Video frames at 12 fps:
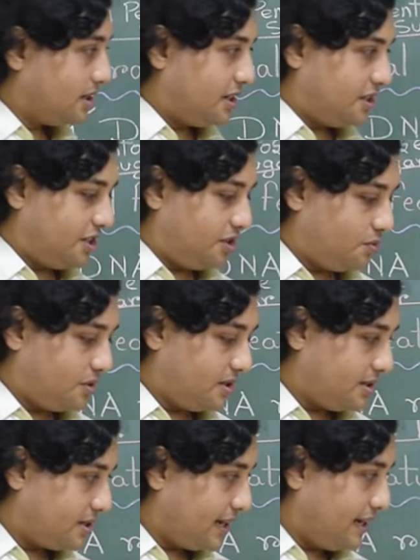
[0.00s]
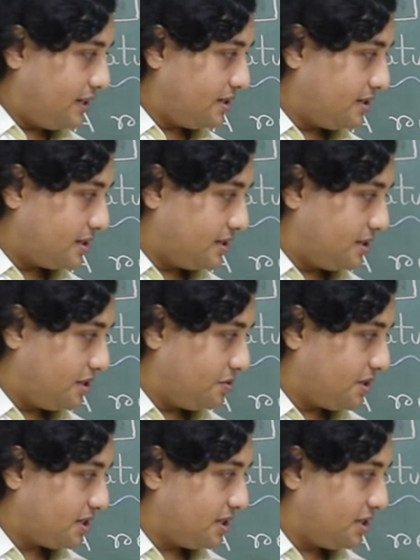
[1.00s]
continuous and
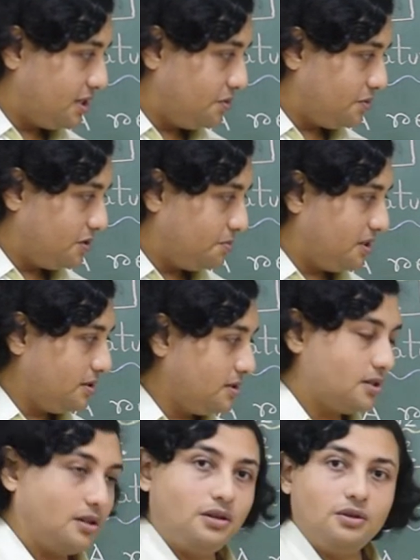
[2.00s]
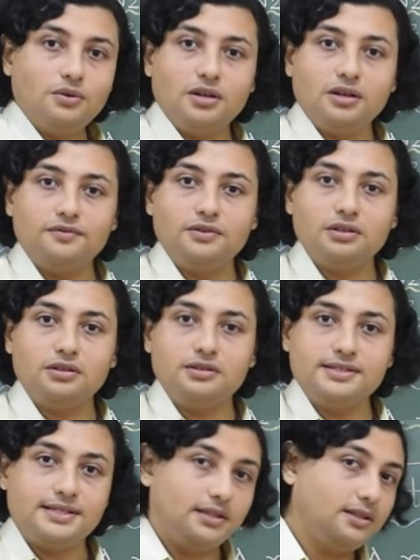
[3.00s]
discontinuous continuous means if the
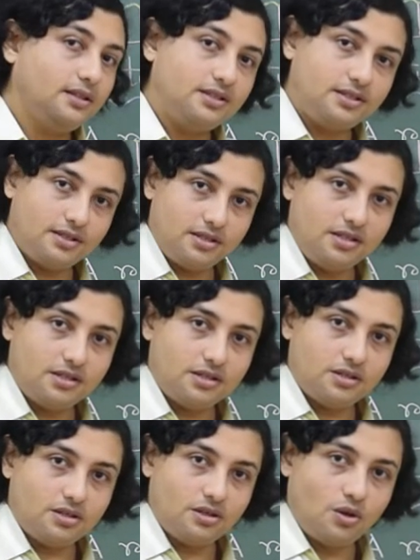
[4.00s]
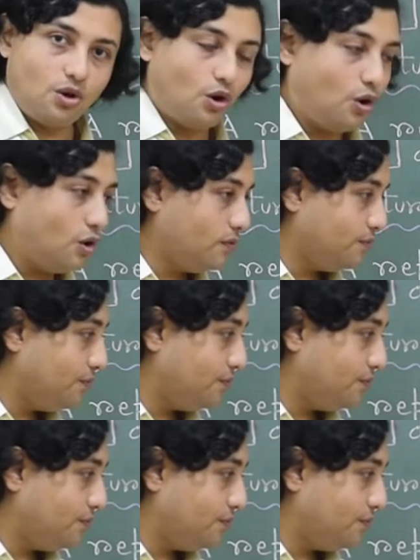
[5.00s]
synthesis of